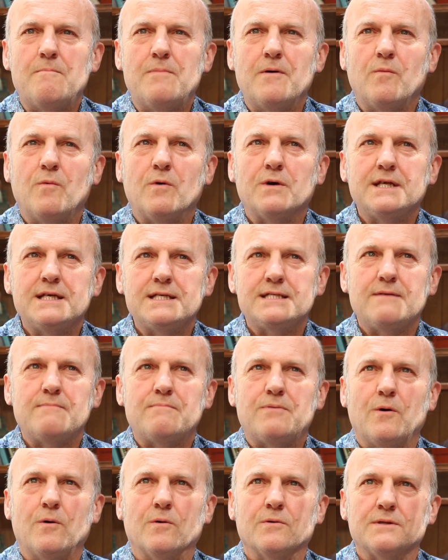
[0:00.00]
but what is
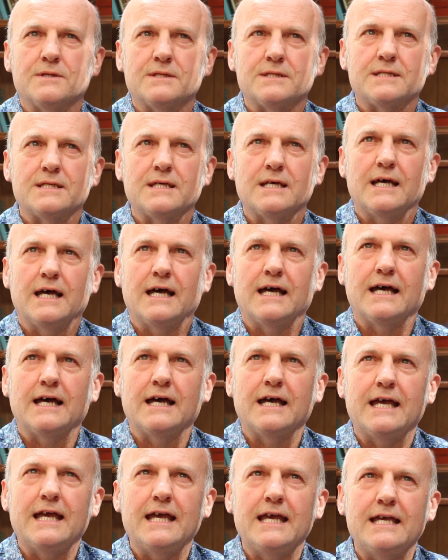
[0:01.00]
important
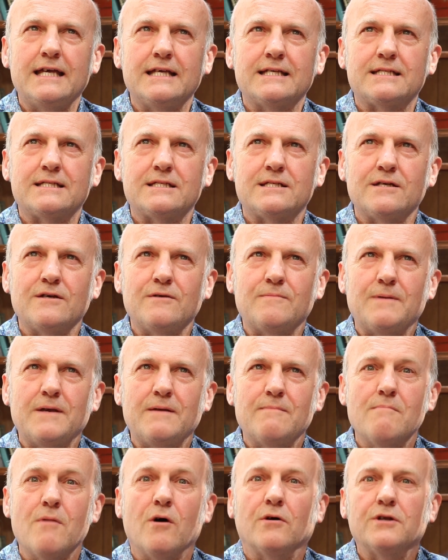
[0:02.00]
uh, is to
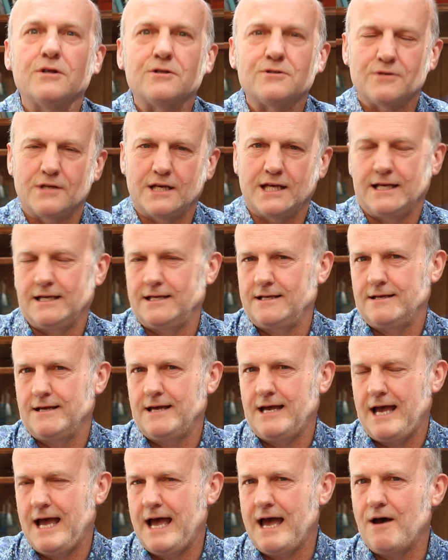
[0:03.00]
be monitoring
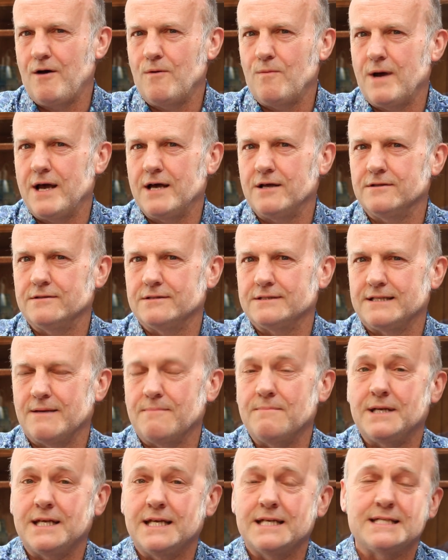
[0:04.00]
how well
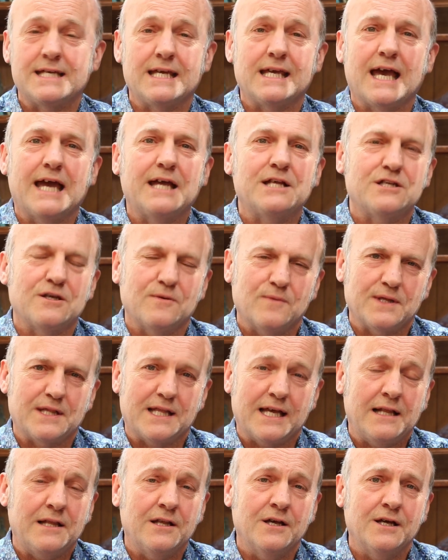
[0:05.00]
somebody is engaging
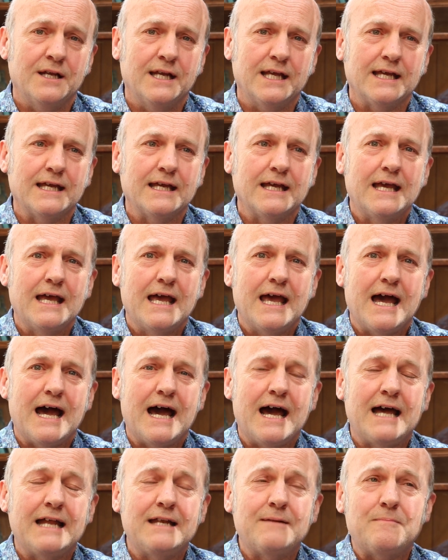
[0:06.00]
with their learning
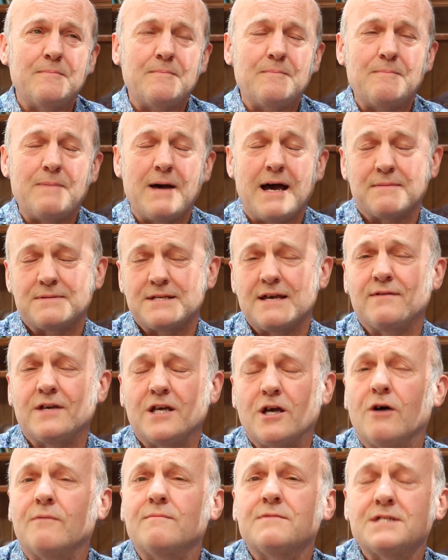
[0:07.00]
and perhaps
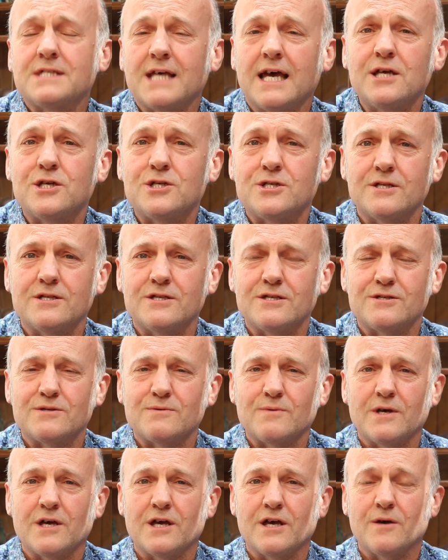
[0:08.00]
having
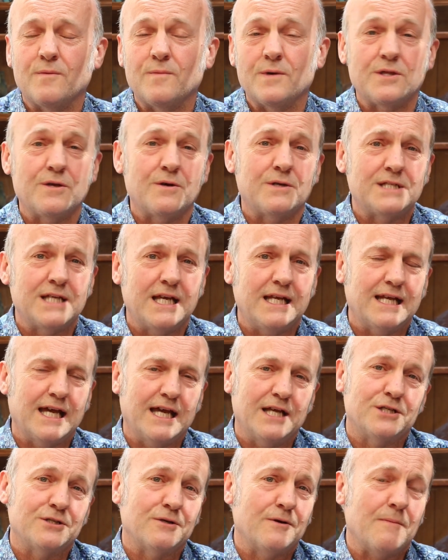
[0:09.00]
conversations uh, with your
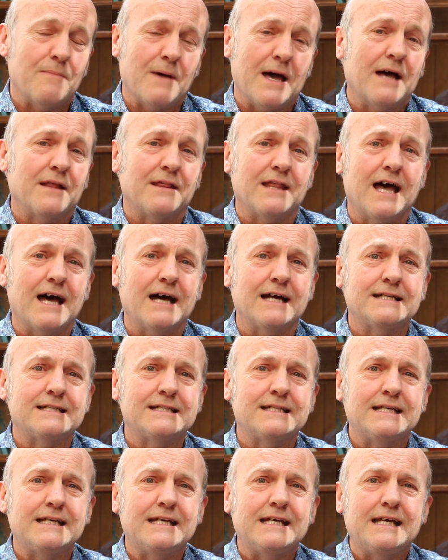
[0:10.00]
teenager about
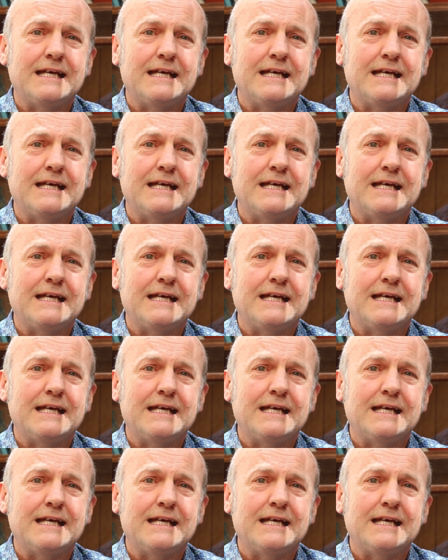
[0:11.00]
that